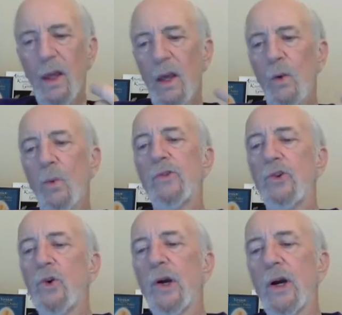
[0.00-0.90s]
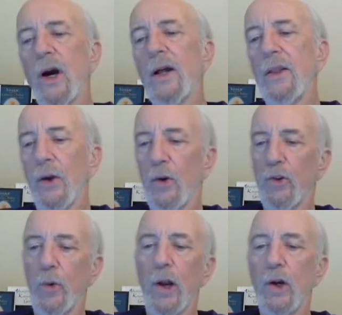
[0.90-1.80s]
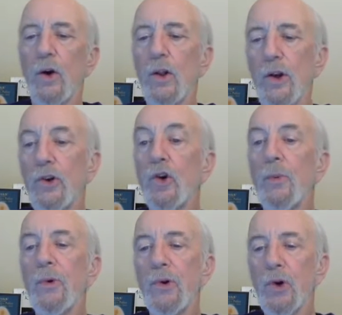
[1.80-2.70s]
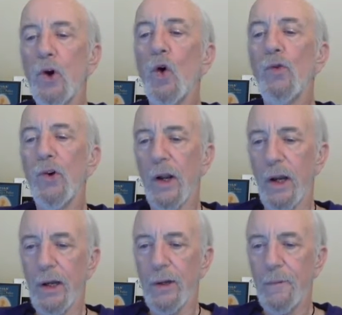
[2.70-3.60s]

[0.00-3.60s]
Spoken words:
What's going on there is what I call interpreter overlay.